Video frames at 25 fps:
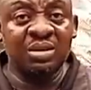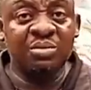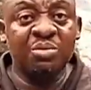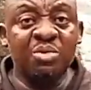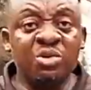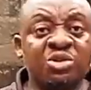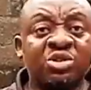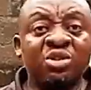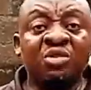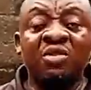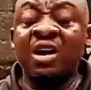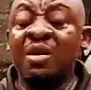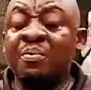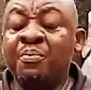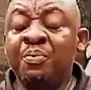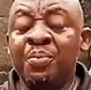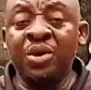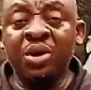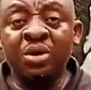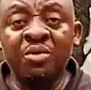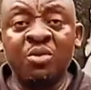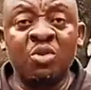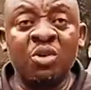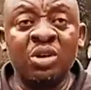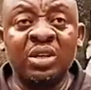most of our
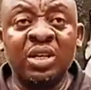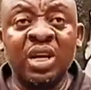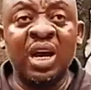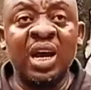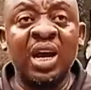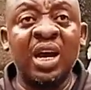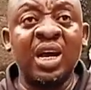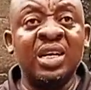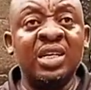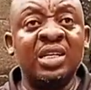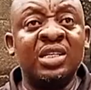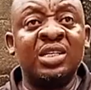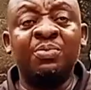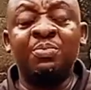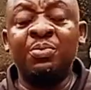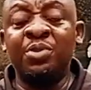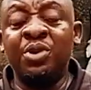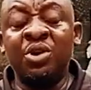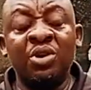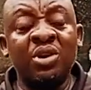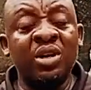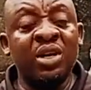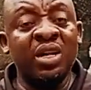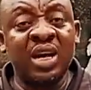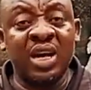water is
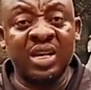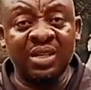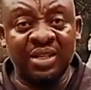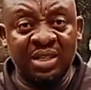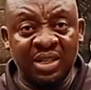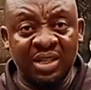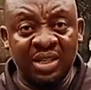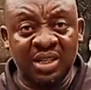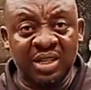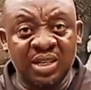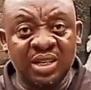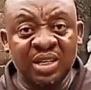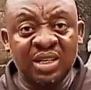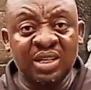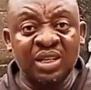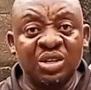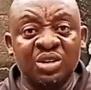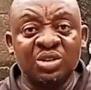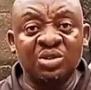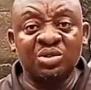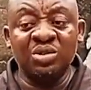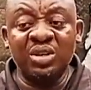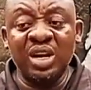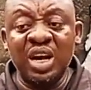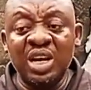purely acidic.
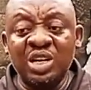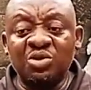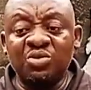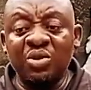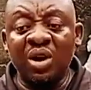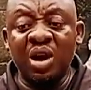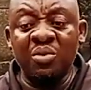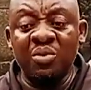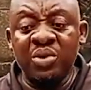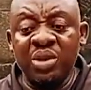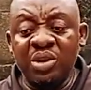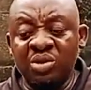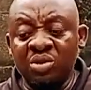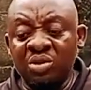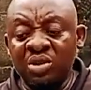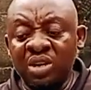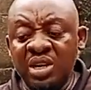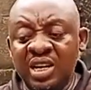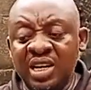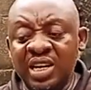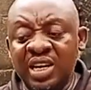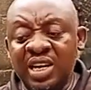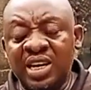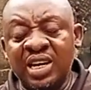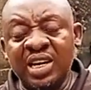So that is why we don't
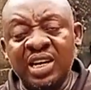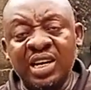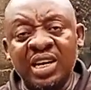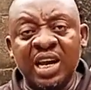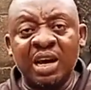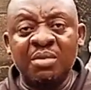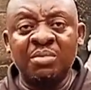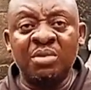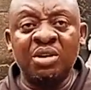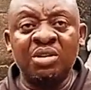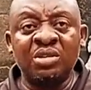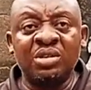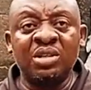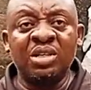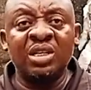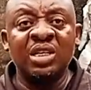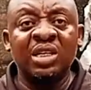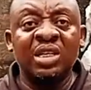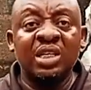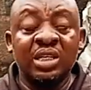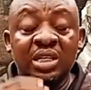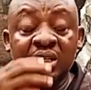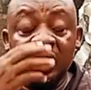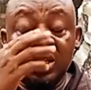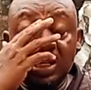really keen about
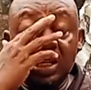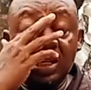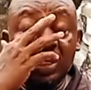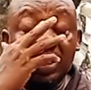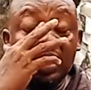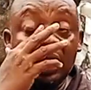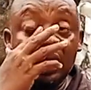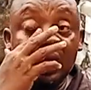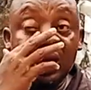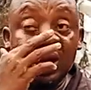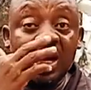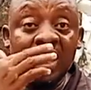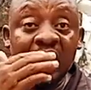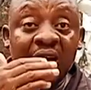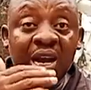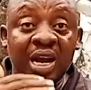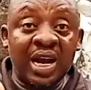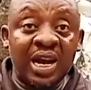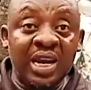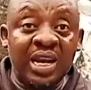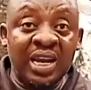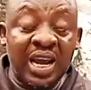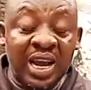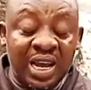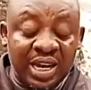the
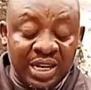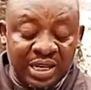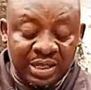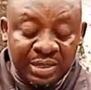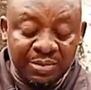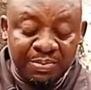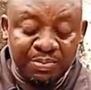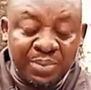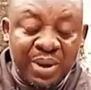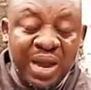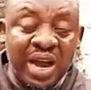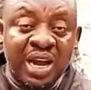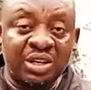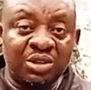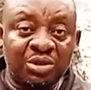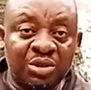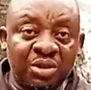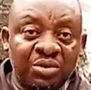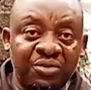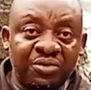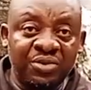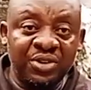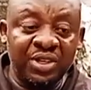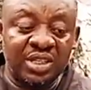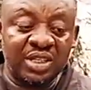alkaline part
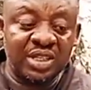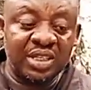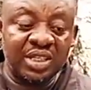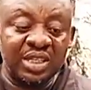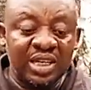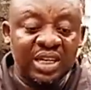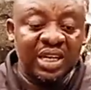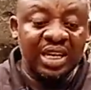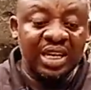of it.